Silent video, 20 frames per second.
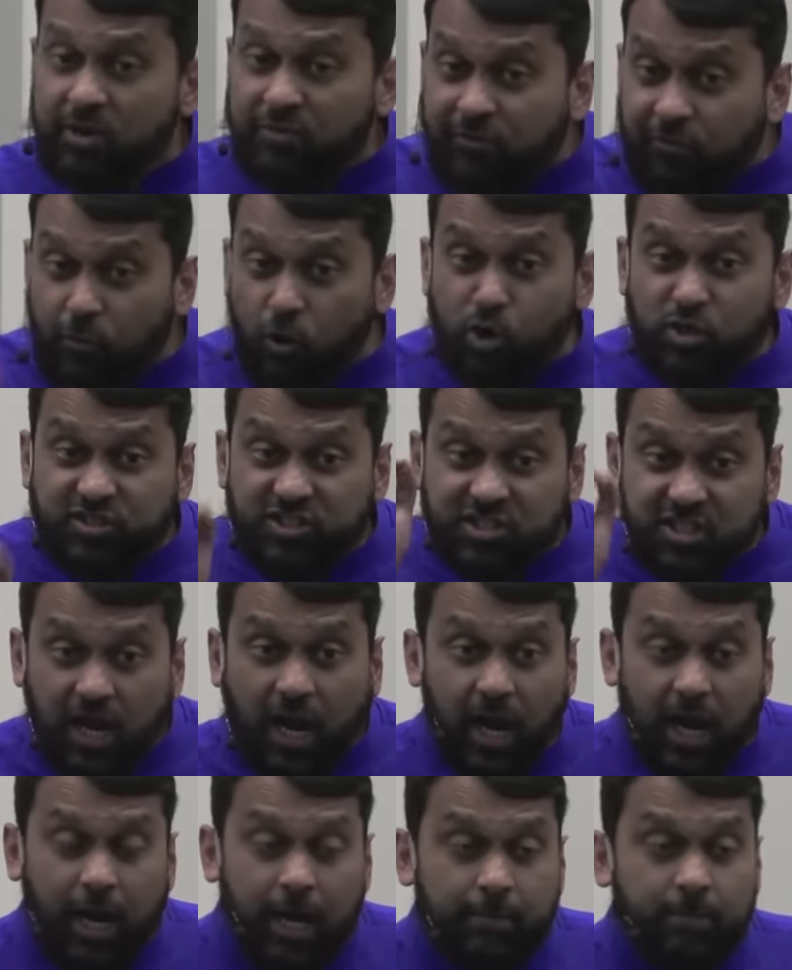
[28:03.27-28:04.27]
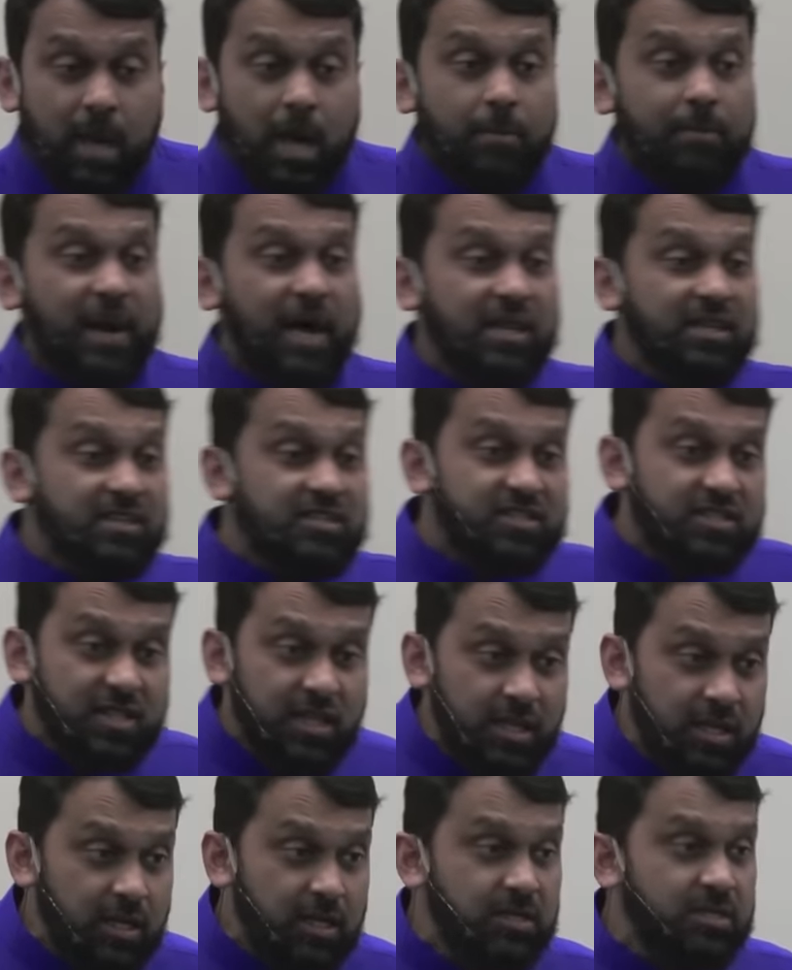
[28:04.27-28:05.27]
first time,
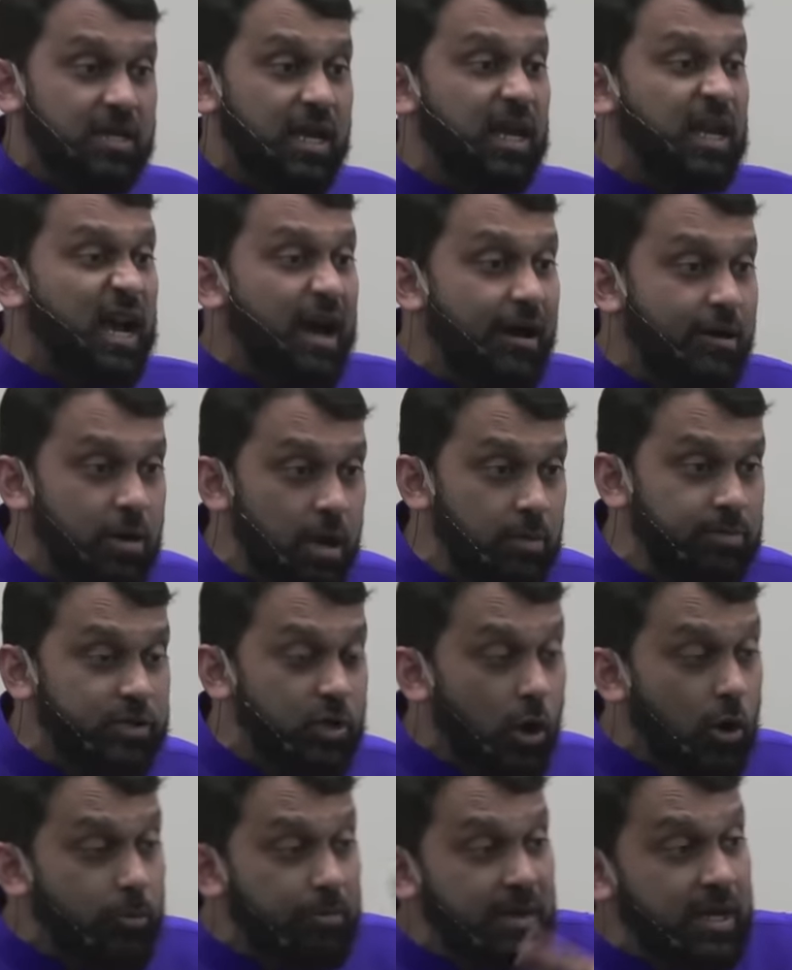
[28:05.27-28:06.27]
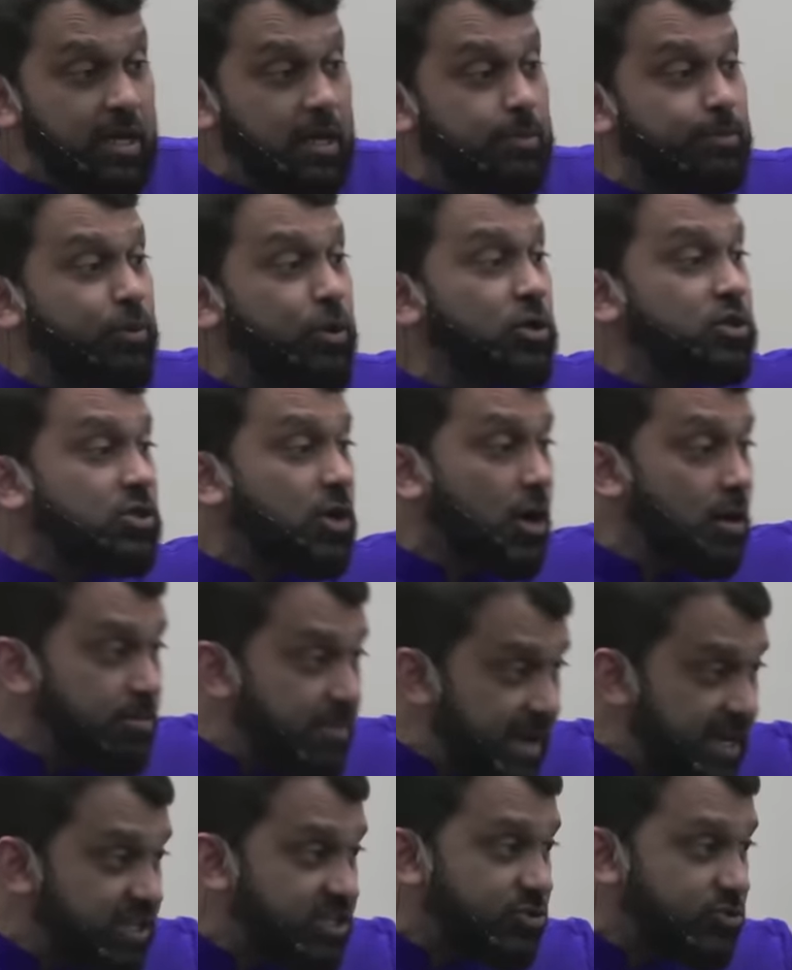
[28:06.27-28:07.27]
Palestinians and Arabs are being put on
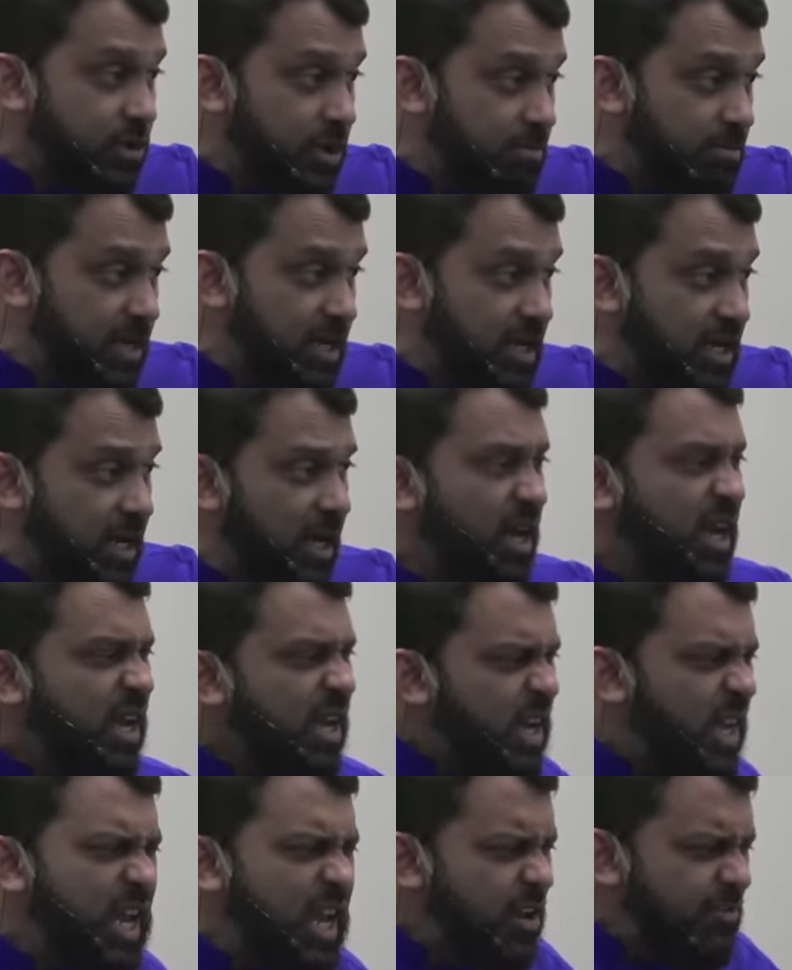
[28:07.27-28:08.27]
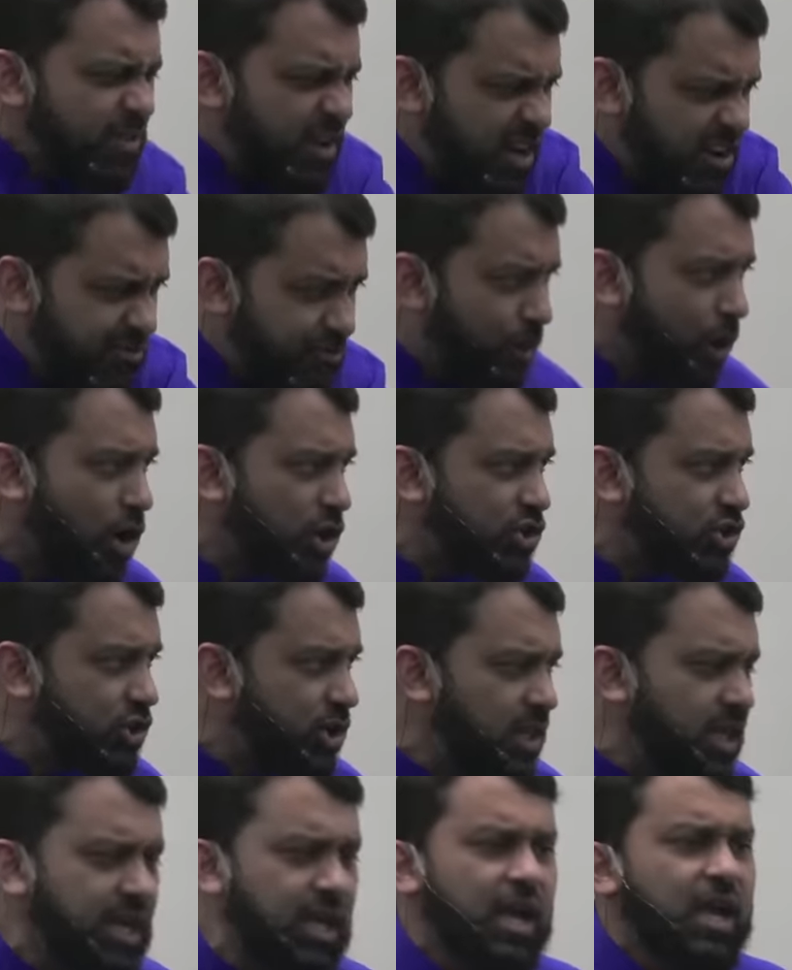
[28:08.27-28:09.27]
mainstream media, even if
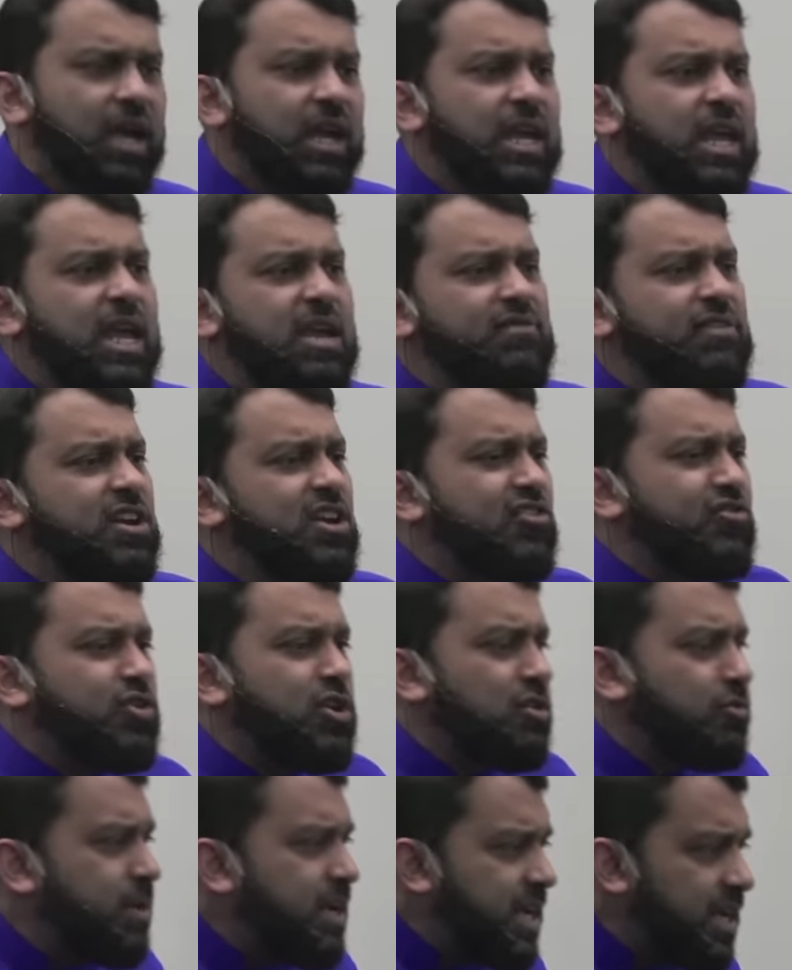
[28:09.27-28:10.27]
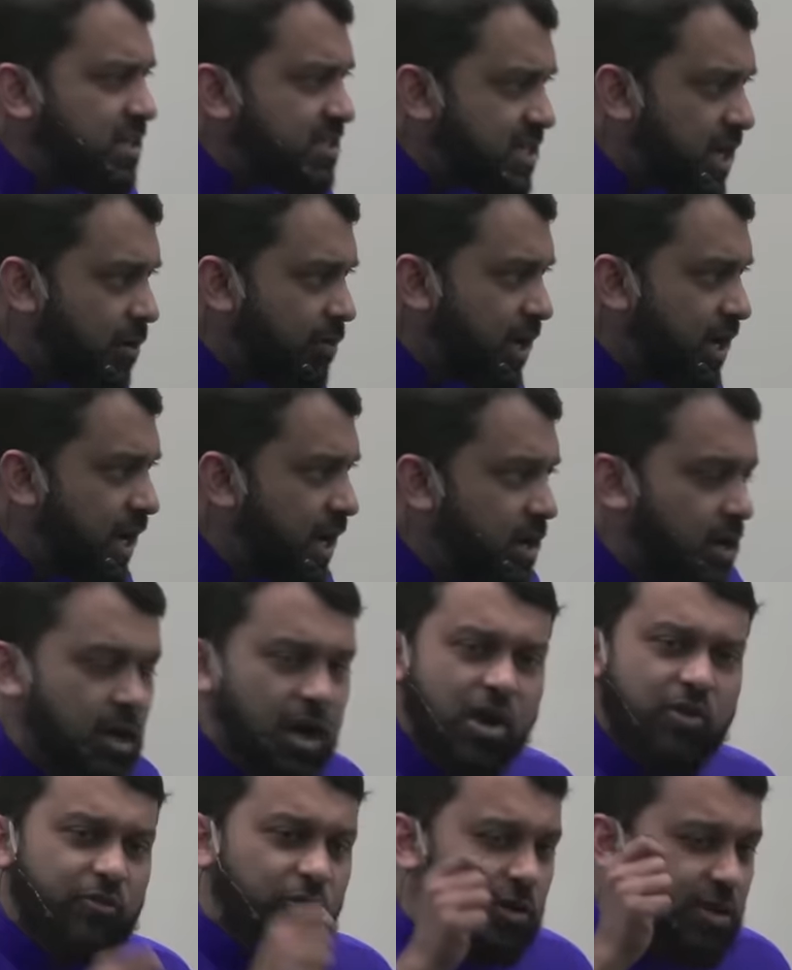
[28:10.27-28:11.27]
partially, even if they're being
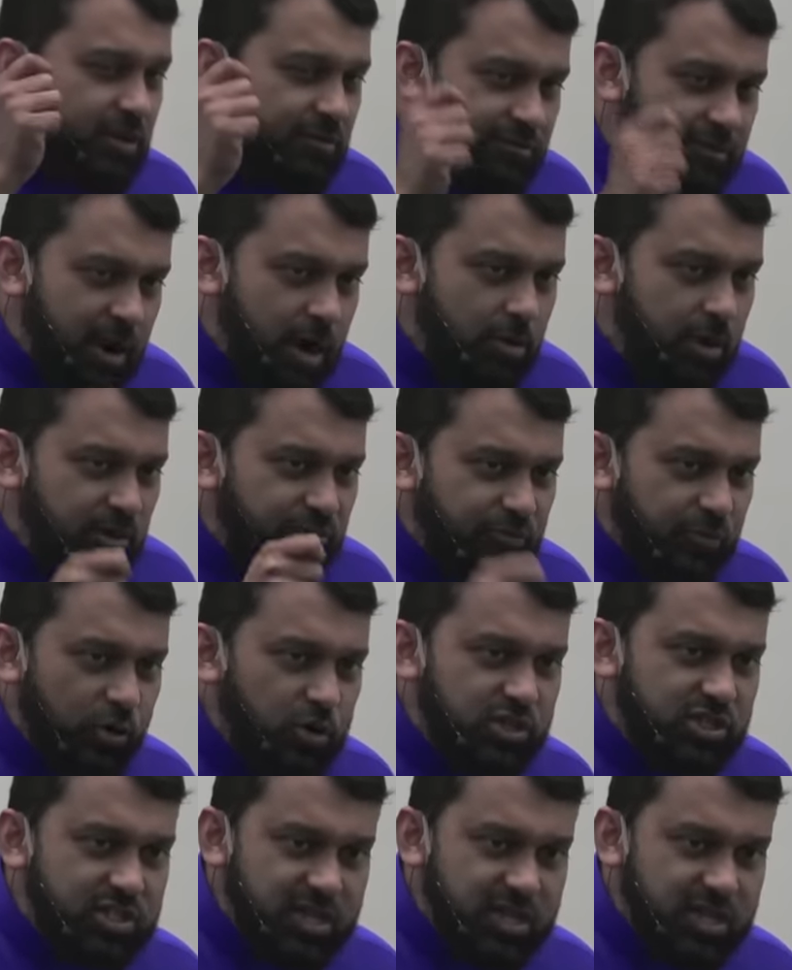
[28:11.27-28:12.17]
interrogated. For the very first